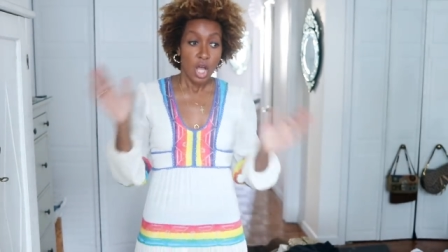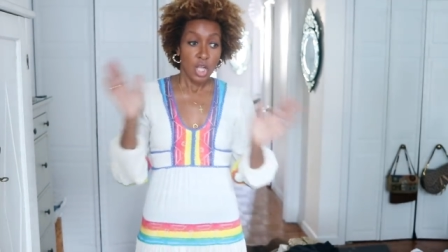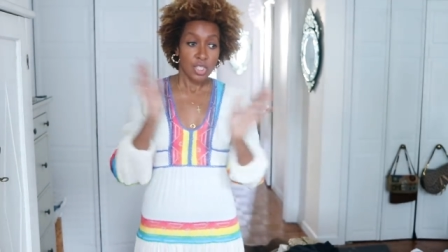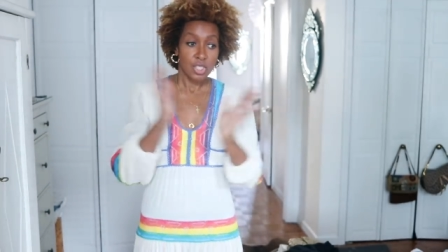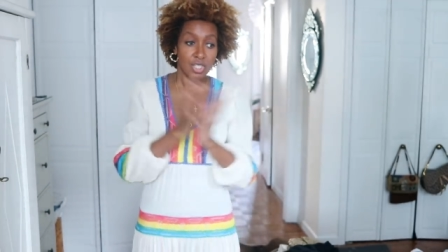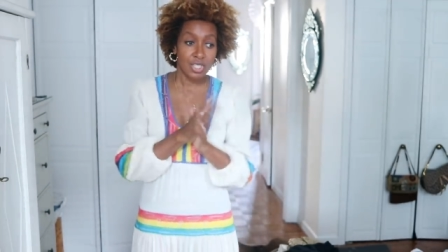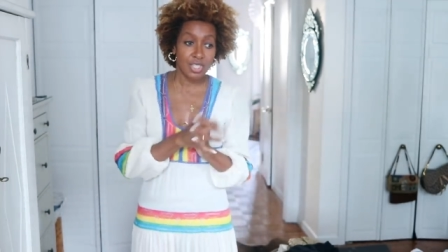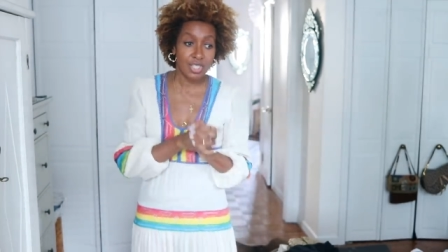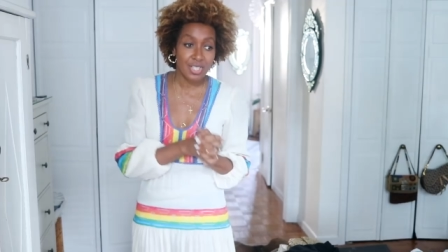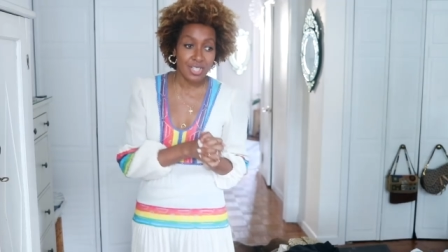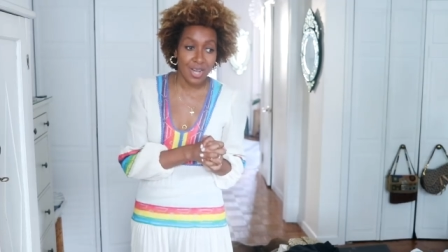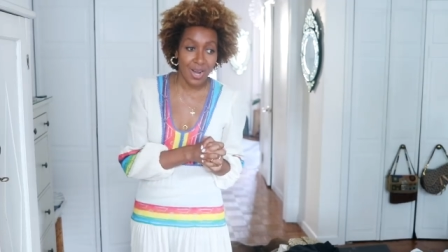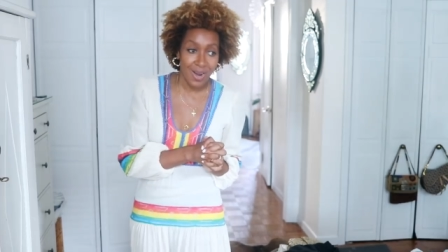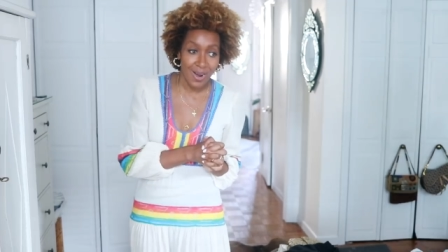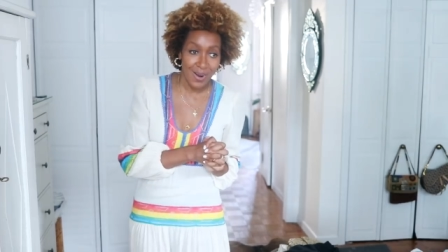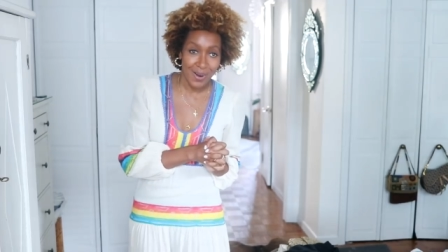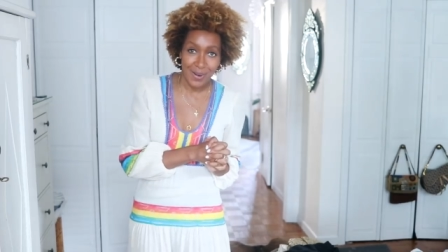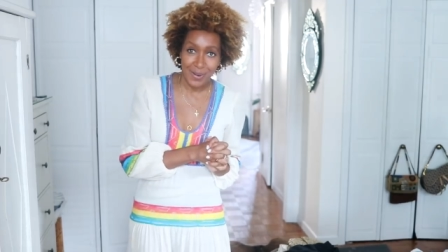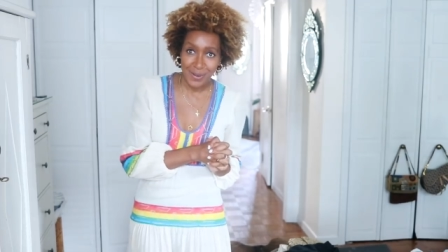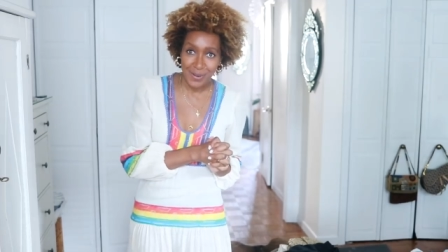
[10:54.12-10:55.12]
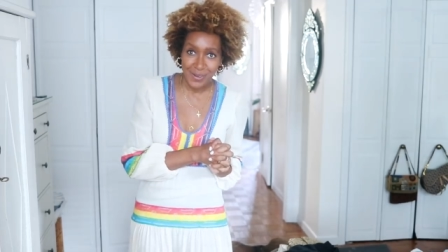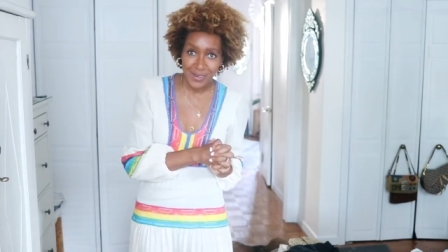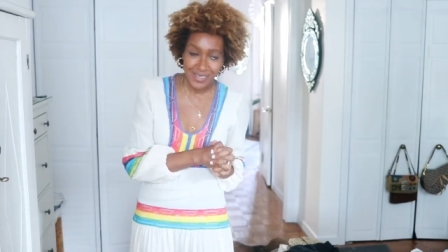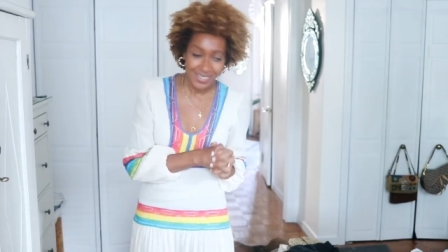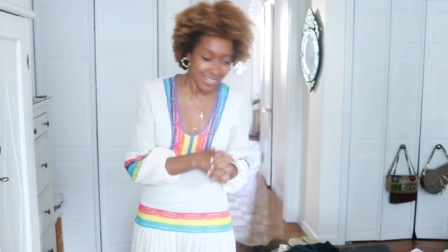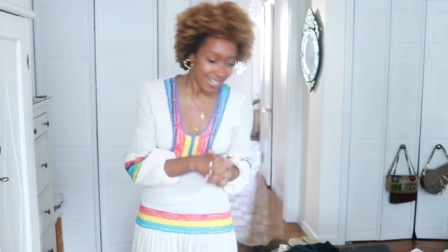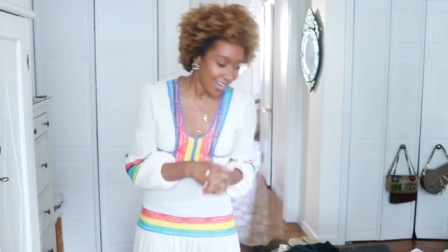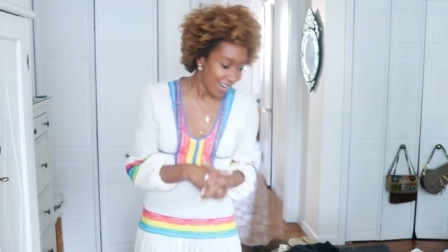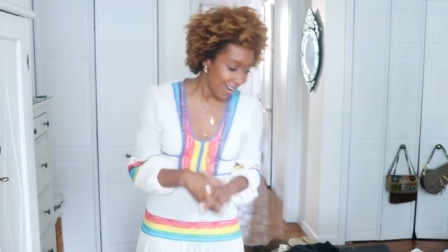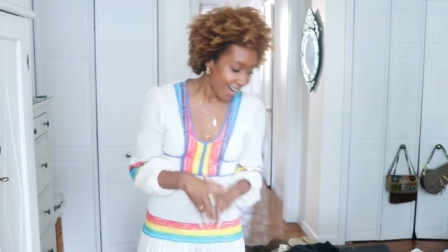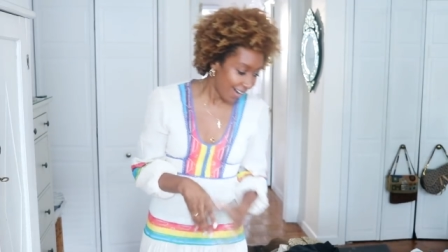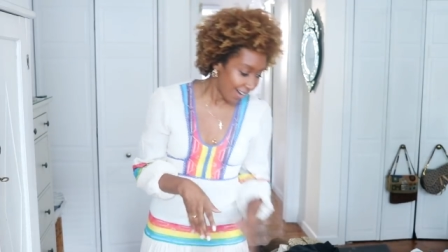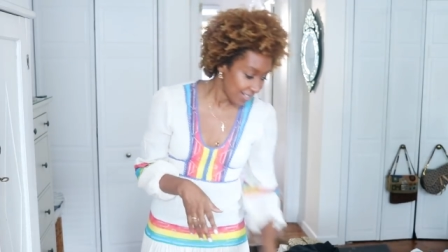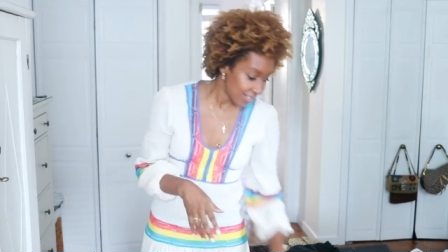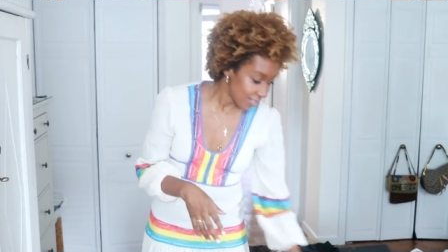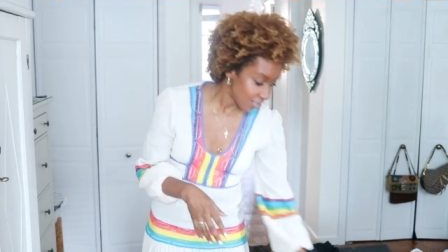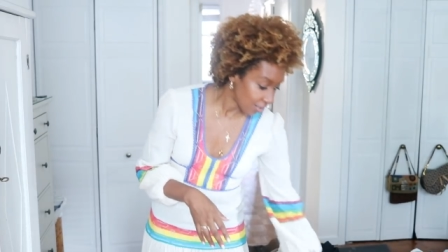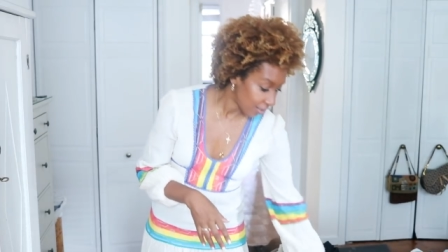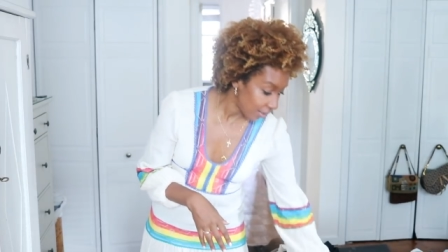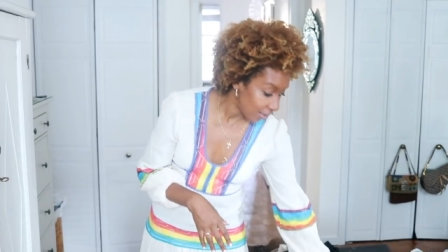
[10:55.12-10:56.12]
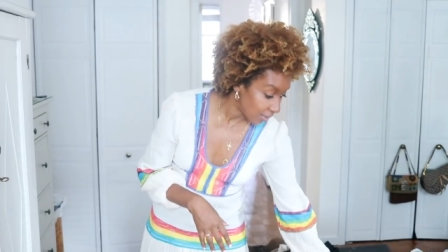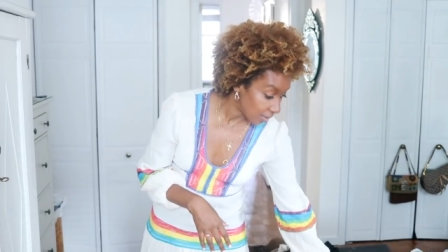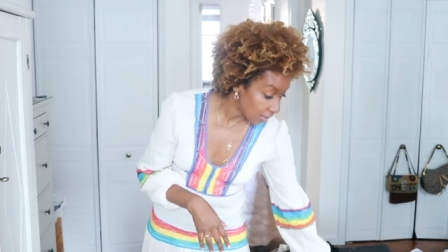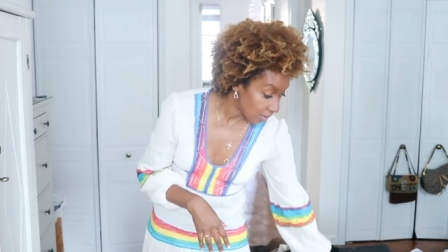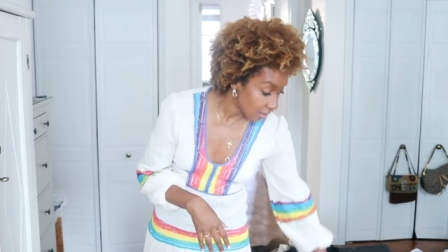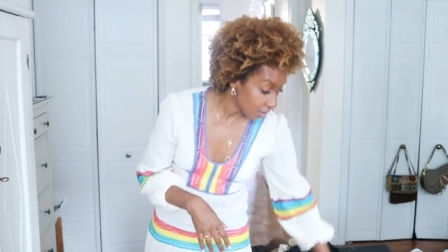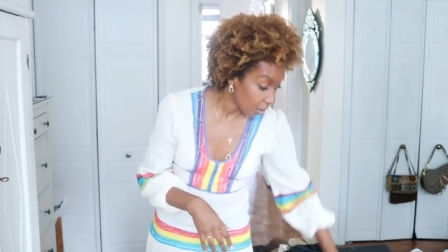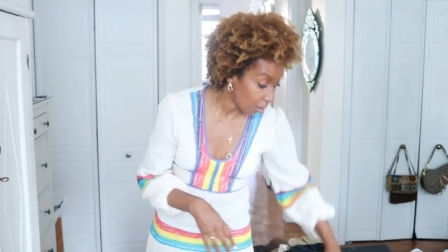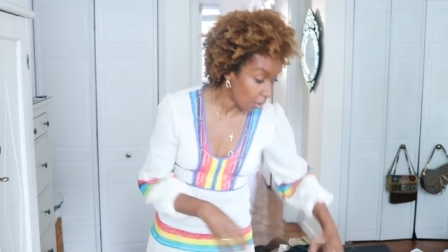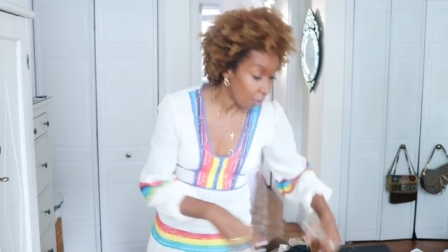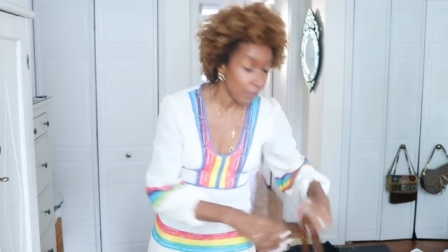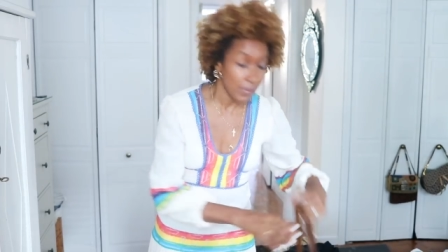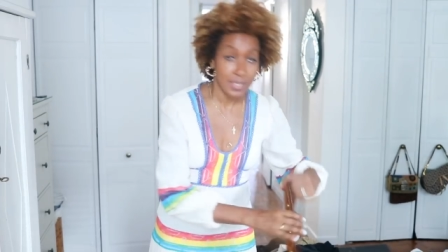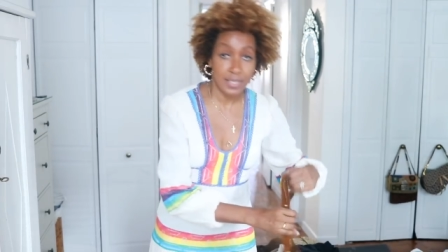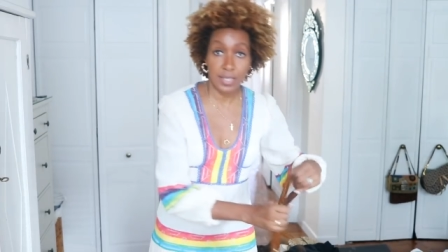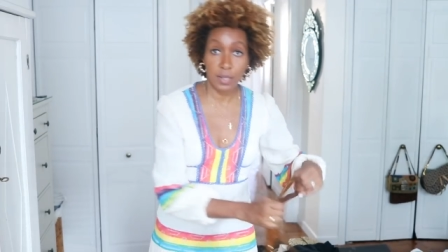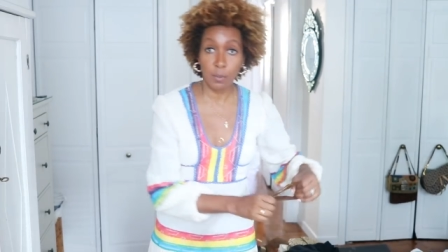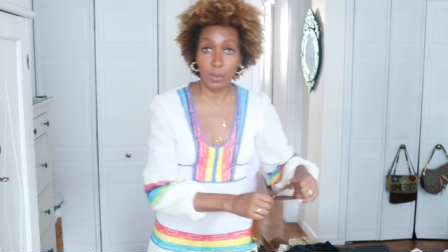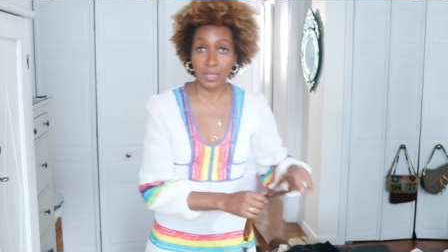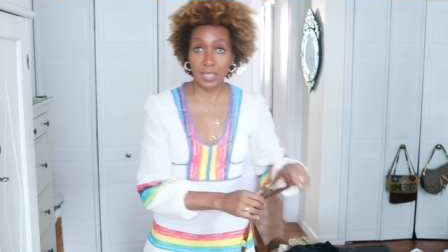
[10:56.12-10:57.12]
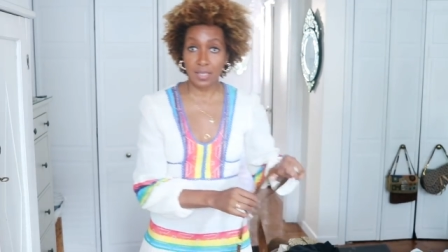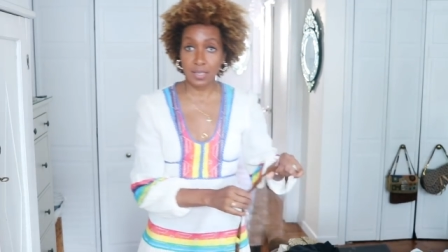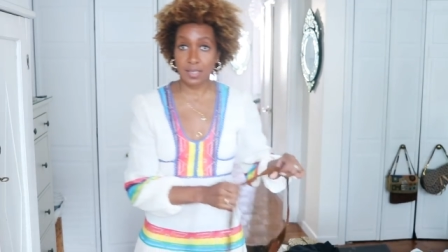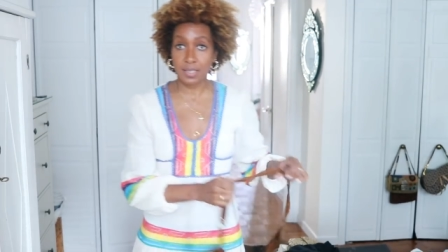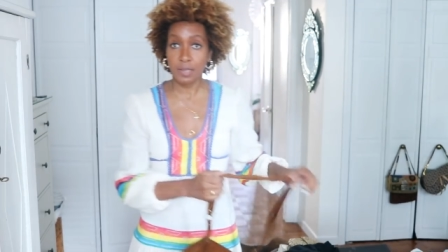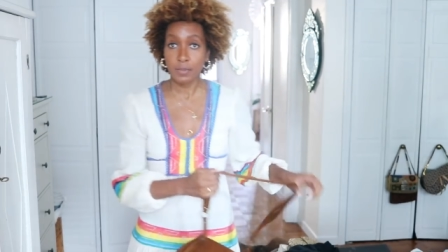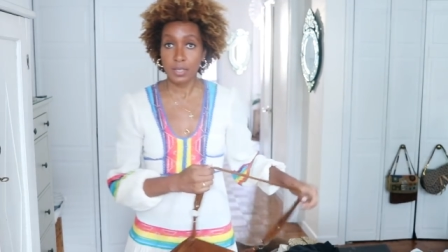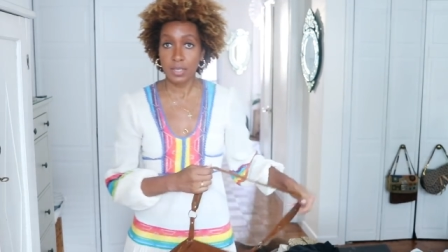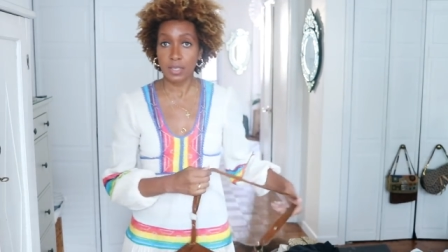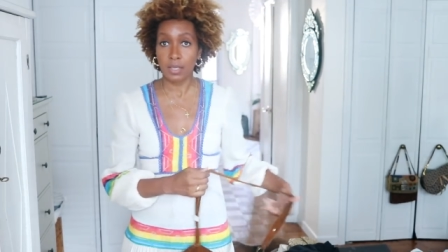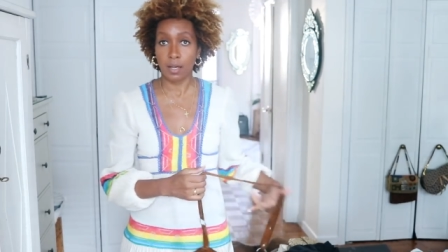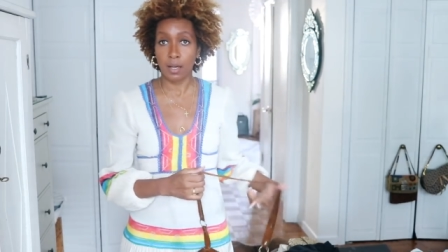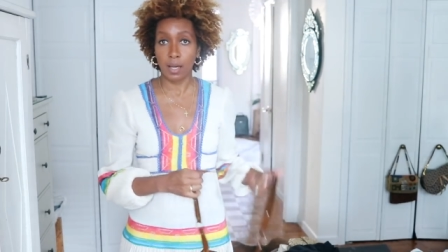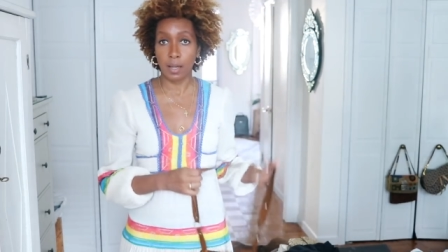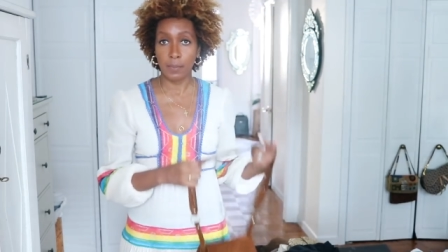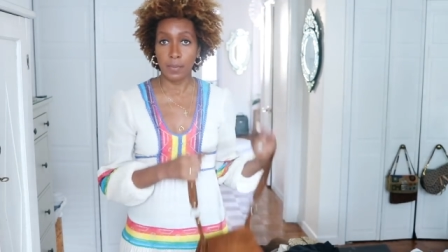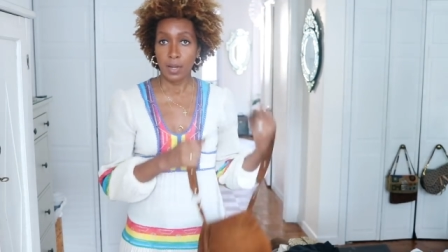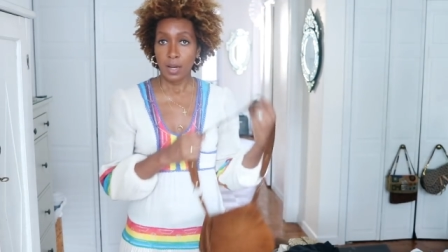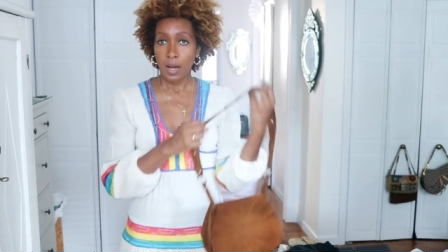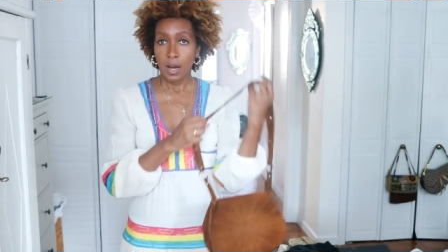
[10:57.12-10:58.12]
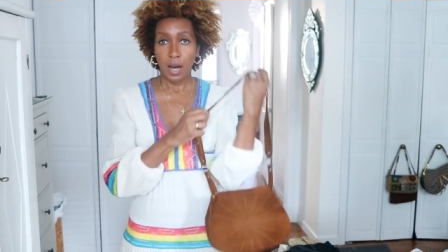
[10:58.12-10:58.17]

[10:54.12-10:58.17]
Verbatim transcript: So I decided, so obviously when it's summertime,